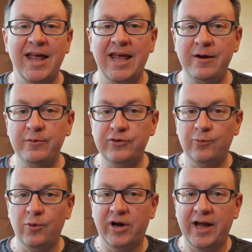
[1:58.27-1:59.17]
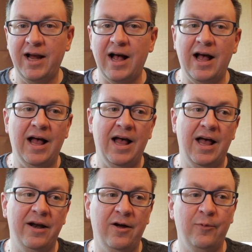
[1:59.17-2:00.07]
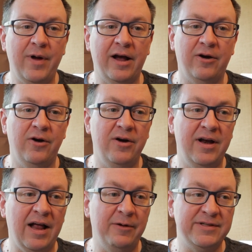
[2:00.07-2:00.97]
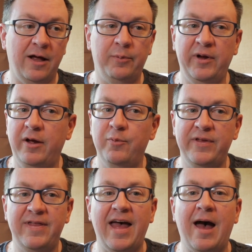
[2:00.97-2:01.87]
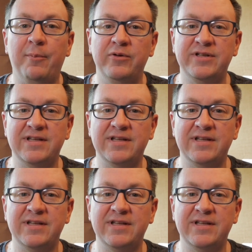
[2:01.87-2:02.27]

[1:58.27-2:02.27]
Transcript: He was working on a record. I was helping him with the Atmos